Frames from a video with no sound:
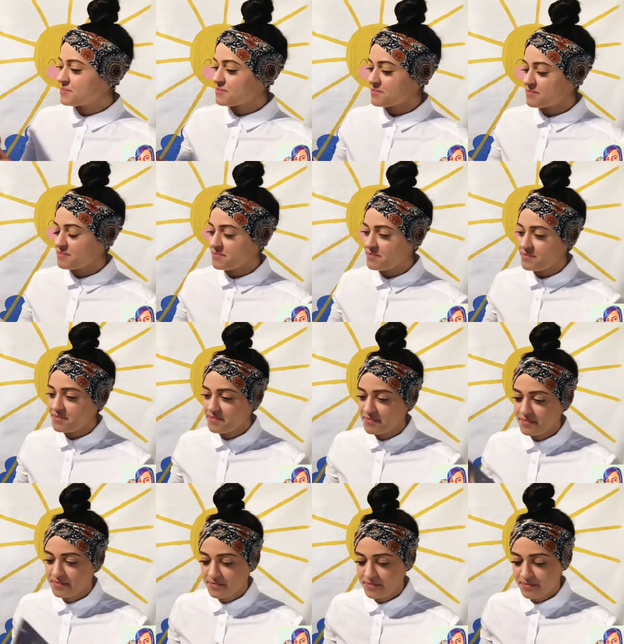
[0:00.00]

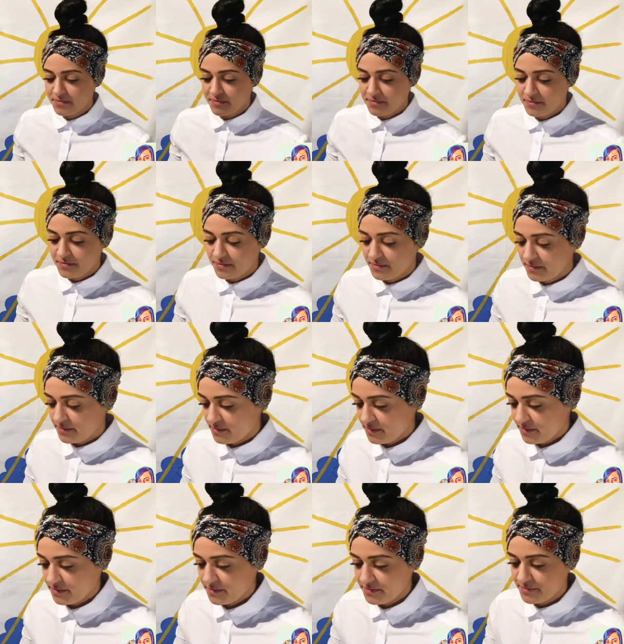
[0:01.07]

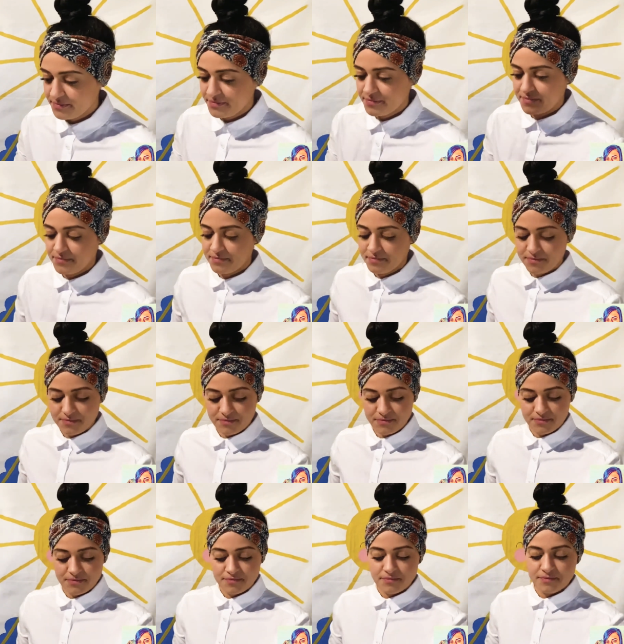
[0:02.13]

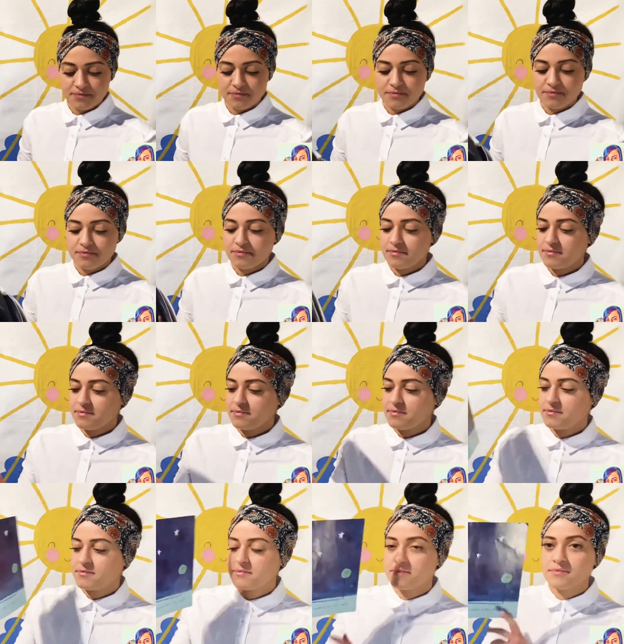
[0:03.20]

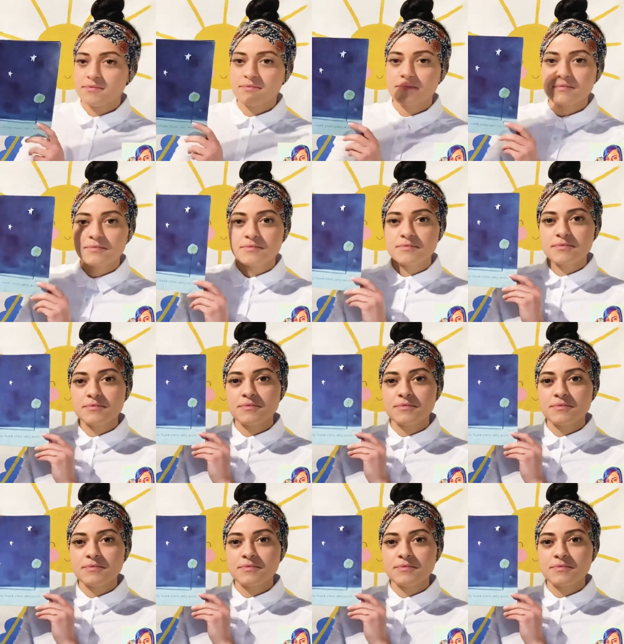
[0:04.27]
Nothing is said.